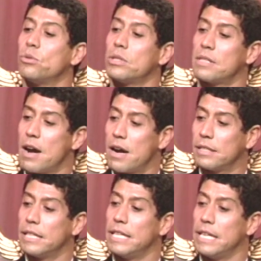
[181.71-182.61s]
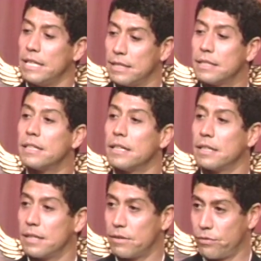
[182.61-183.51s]
to start in his
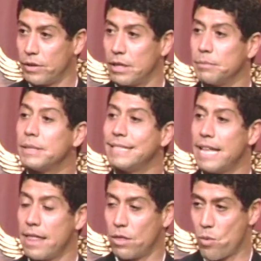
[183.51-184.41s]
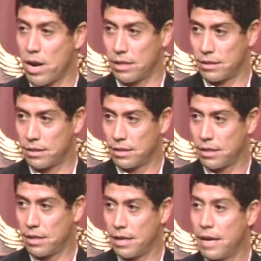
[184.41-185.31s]
film Death Warrant.
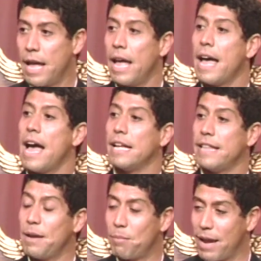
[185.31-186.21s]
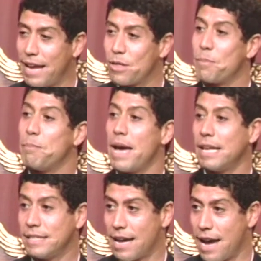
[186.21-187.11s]
And I played the
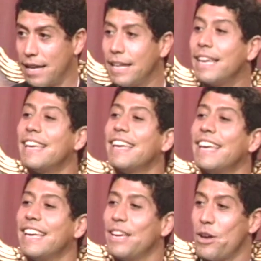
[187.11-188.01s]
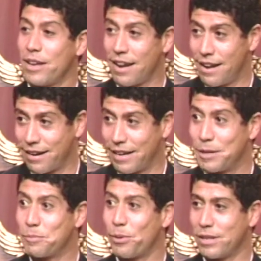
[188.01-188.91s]
bad guy a killer
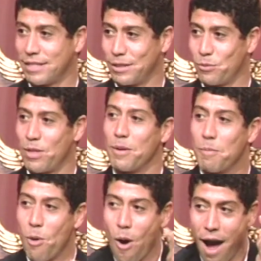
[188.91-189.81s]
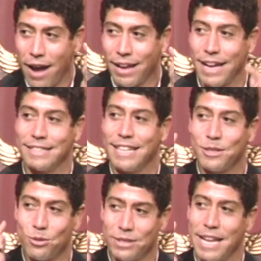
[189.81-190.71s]
imprisoned with the mohawk and
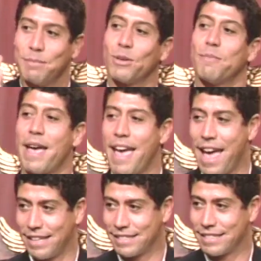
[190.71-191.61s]
tattoos names on my head.